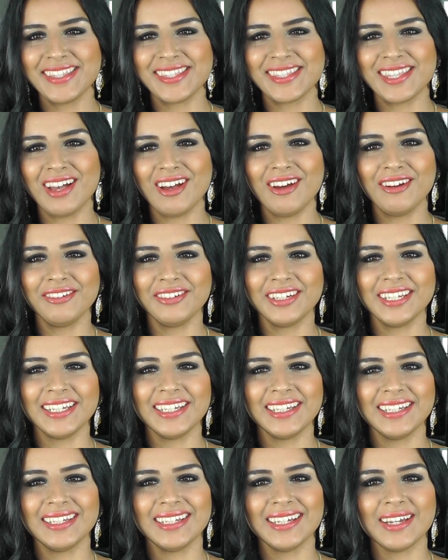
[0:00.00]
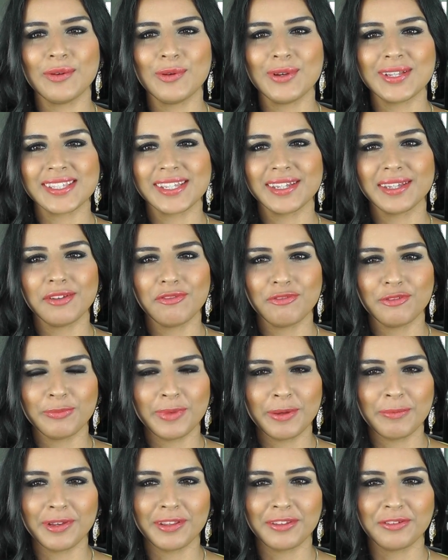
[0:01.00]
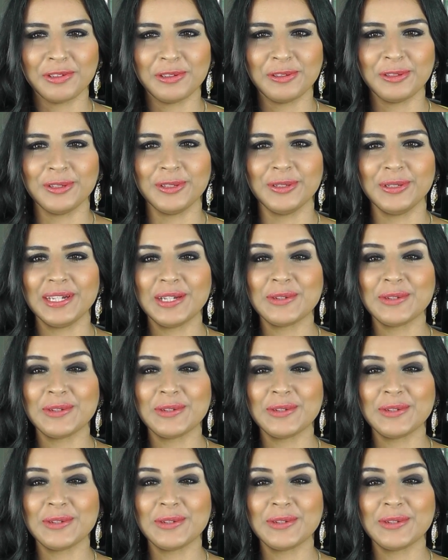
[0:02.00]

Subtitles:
sari was a gift from my mother-in-law.